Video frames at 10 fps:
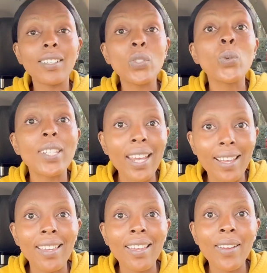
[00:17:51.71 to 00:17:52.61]

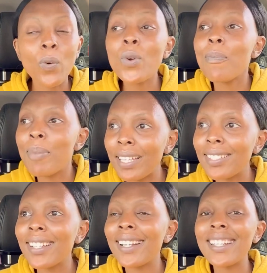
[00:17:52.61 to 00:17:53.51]
today, we
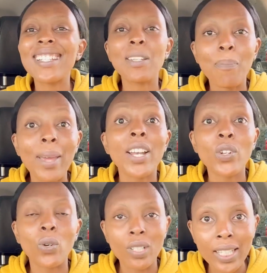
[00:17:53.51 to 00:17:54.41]
basically depend
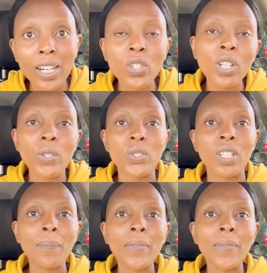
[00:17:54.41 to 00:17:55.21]
on technology.